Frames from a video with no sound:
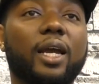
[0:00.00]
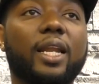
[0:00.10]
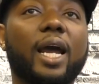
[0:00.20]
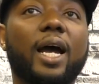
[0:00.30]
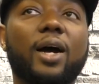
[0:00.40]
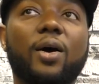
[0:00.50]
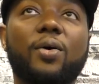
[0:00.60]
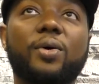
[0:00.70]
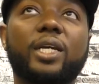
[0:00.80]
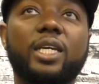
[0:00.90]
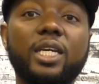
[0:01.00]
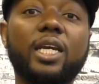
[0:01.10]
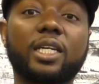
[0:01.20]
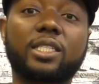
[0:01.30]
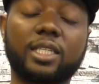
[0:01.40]
and how he
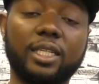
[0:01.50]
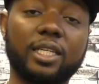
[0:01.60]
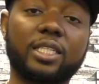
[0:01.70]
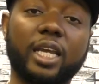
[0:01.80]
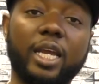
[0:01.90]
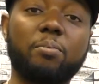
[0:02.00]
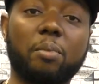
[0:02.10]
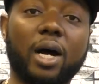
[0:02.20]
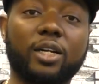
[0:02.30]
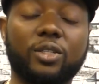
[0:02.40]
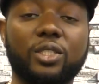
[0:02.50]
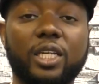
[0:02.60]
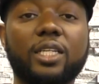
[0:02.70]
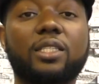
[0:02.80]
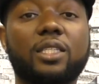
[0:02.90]
has seen this in modern
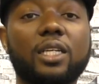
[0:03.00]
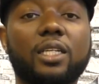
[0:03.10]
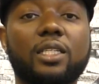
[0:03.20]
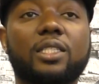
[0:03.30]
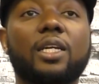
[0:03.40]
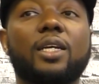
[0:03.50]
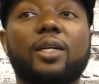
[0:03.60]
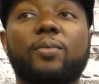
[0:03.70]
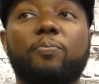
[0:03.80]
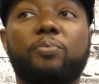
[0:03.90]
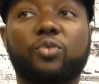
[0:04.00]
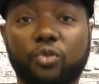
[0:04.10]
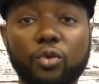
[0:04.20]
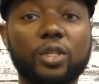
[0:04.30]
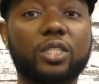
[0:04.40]
day cities
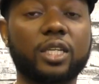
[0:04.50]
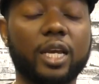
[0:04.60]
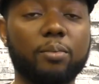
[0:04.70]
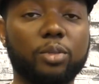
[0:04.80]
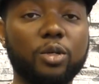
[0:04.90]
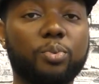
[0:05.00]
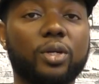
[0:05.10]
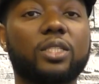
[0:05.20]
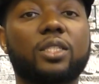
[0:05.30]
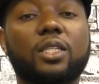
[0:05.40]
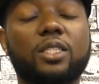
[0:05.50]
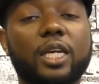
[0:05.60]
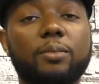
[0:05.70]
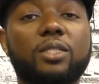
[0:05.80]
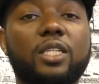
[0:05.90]
through the same blueprints and the
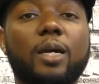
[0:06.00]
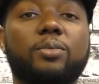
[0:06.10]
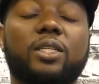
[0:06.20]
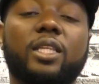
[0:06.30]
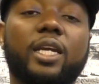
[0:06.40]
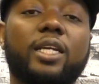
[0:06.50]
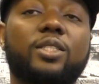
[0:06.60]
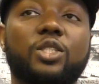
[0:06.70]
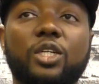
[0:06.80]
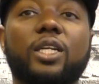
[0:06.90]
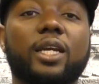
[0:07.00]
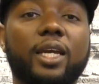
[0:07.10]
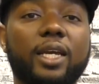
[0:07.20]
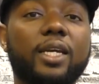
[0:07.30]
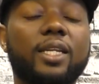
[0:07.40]
same steps that they took
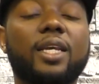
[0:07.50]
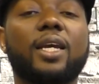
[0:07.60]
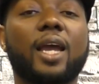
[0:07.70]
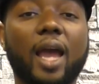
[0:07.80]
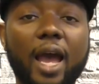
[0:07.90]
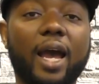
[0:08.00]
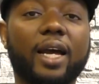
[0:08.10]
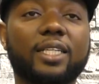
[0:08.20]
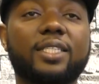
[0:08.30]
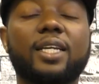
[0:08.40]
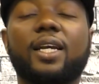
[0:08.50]
in Acts.